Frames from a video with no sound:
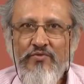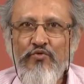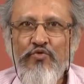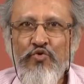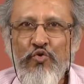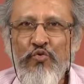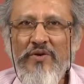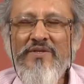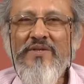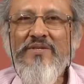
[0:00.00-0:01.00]
to
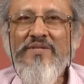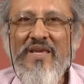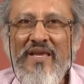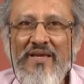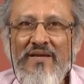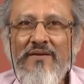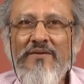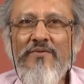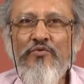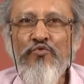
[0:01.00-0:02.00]
show us a
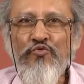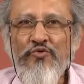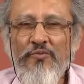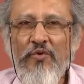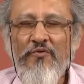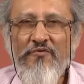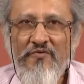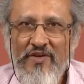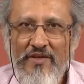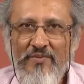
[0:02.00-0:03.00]
single root
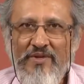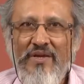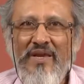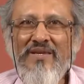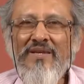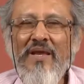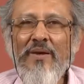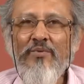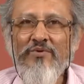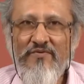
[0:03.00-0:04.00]
morpheme in any
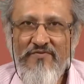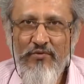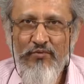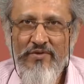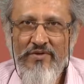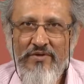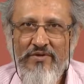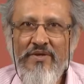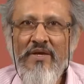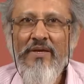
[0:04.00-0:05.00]
language of the
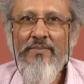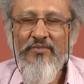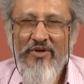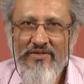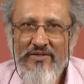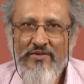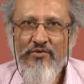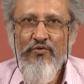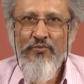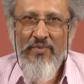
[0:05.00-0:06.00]
world,
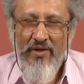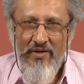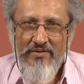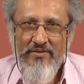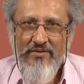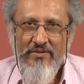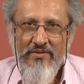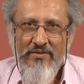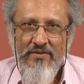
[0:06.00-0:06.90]
present or past,